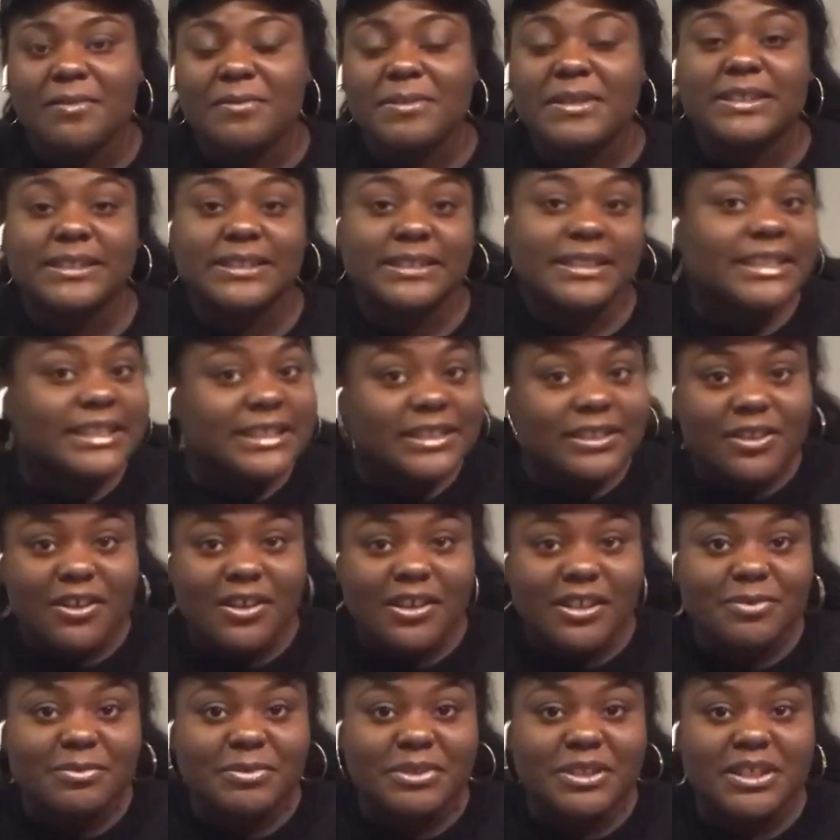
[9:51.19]
His niece
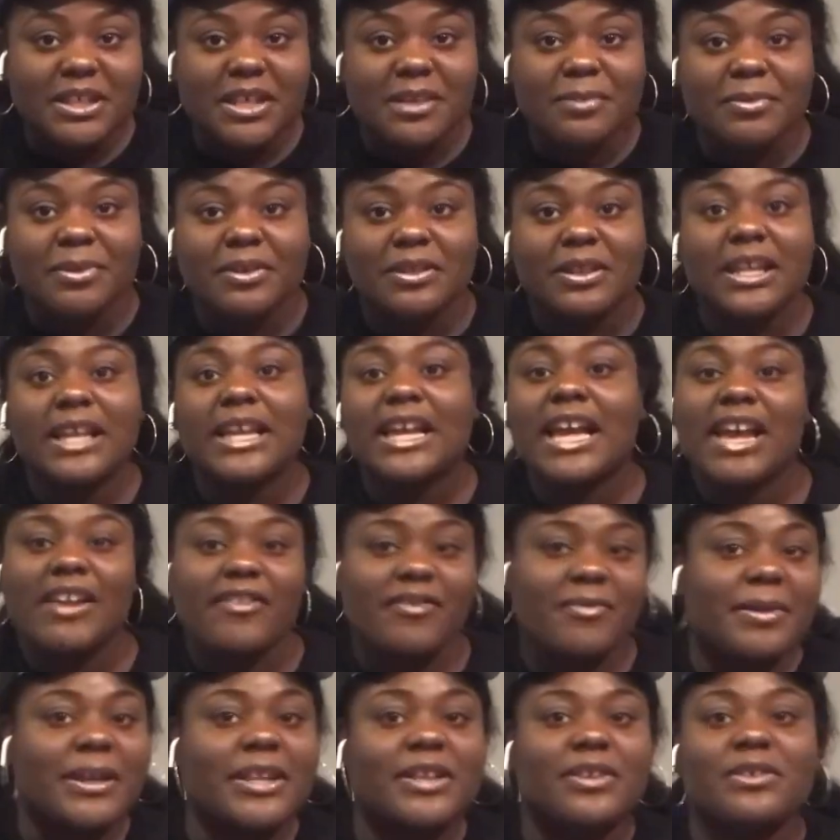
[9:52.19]
calls me Jaybird. Like,
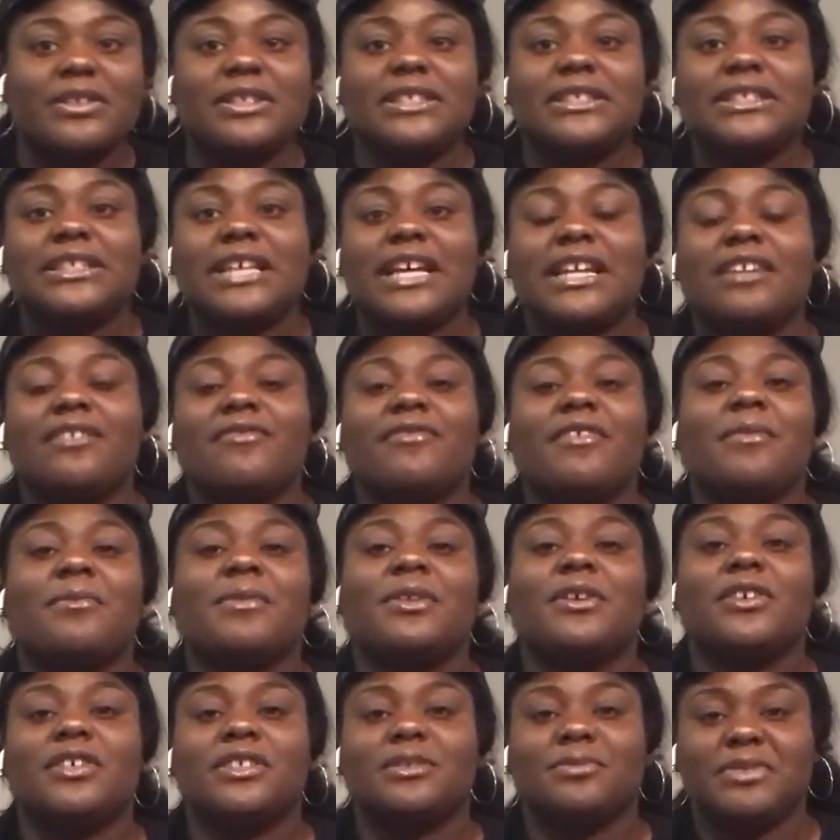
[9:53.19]
everybody on his side of the
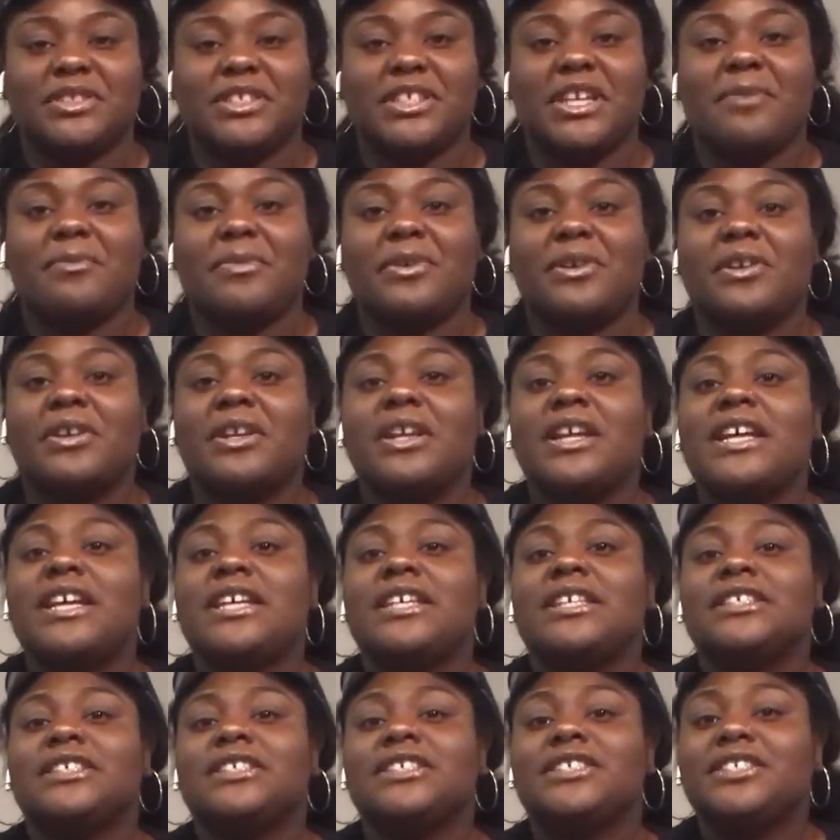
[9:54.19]
family calls me Jaybird.
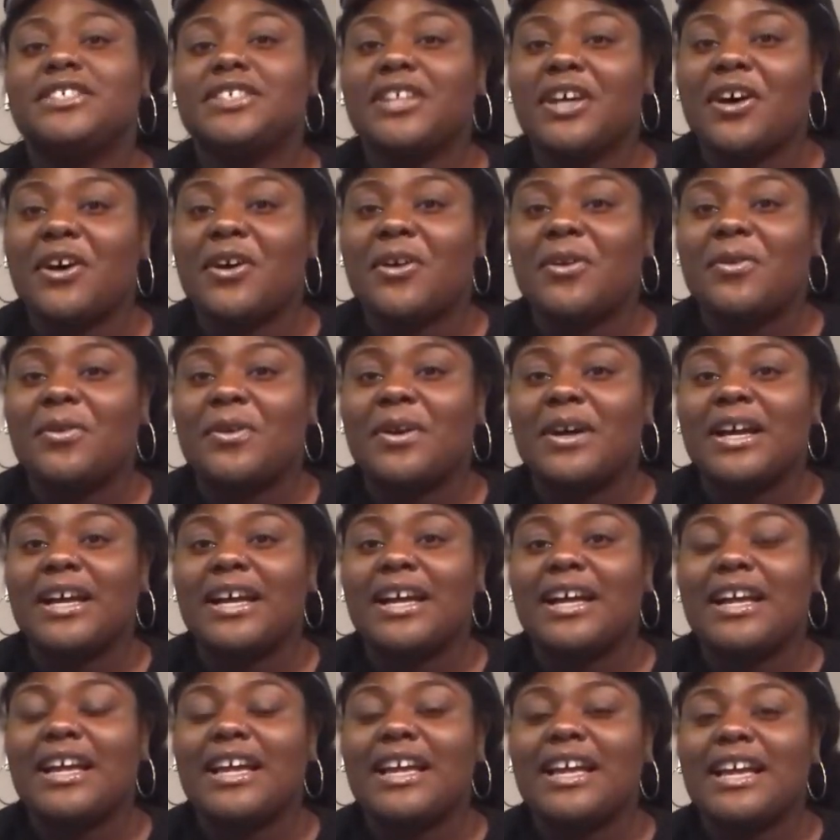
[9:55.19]
So
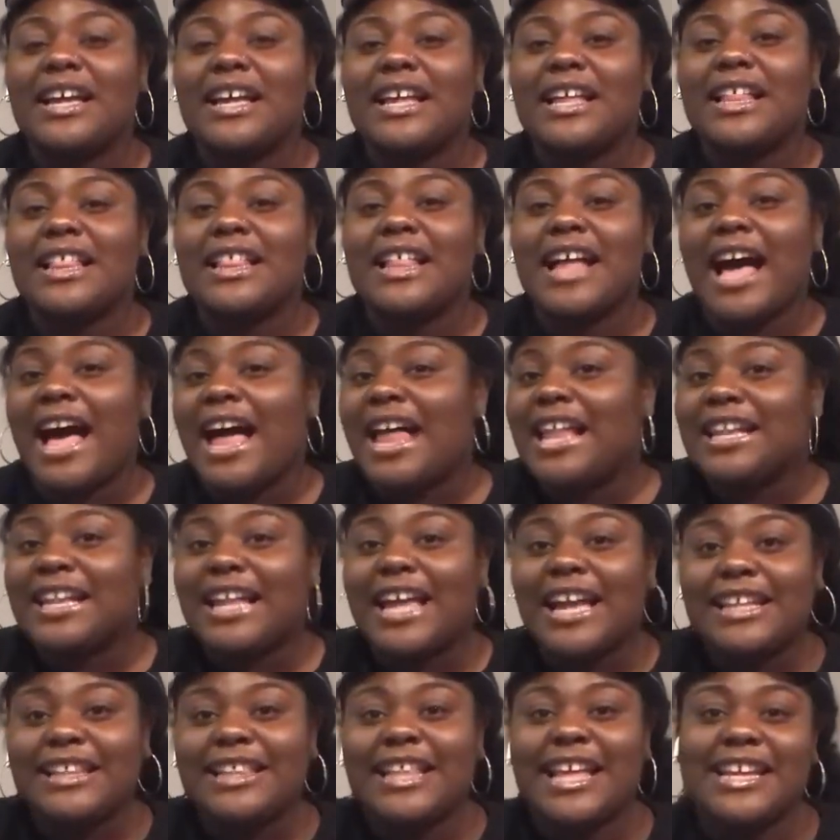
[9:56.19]
I
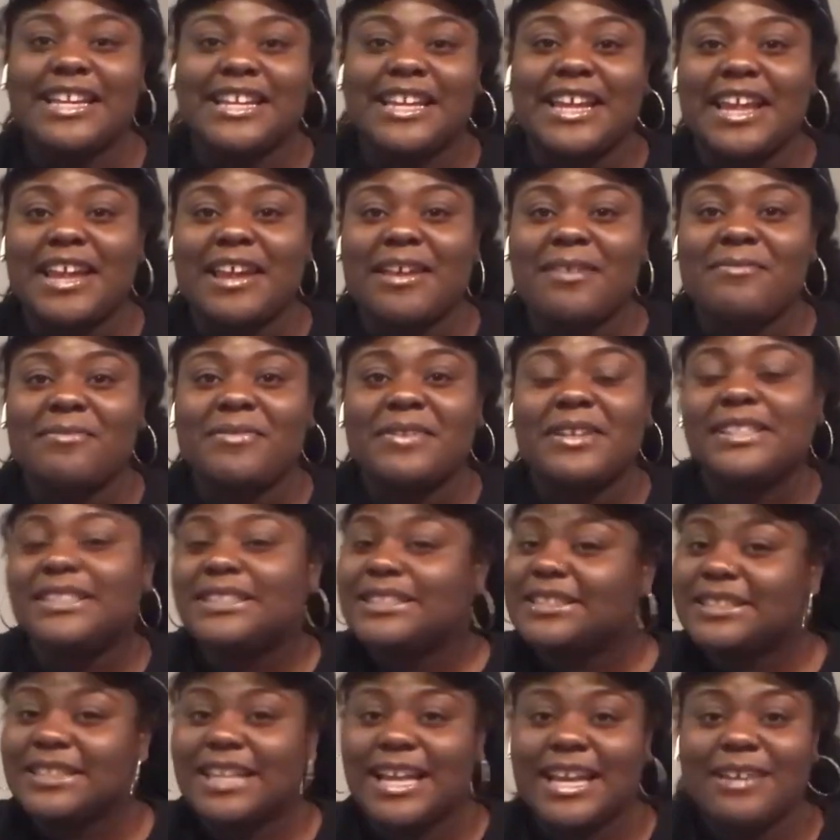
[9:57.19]
like that name.
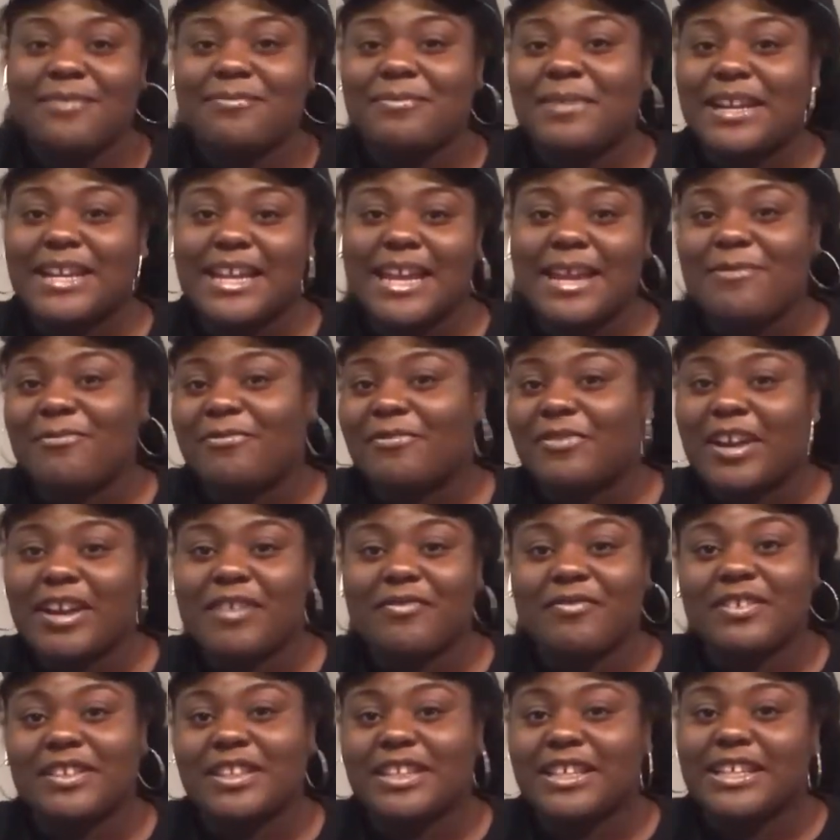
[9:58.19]
It's like my name for
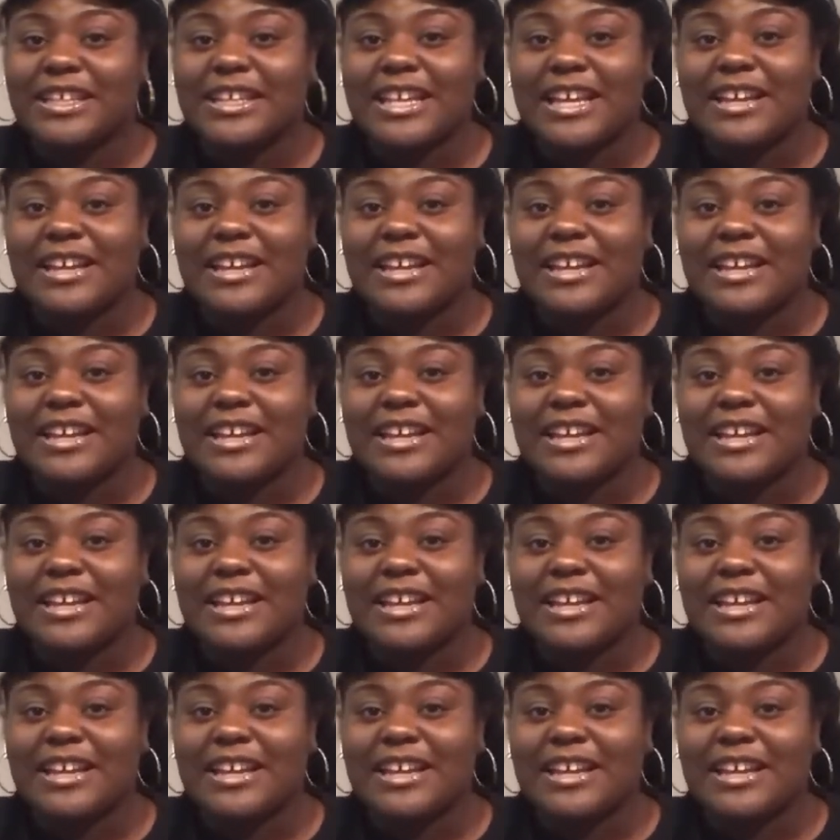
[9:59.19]
everything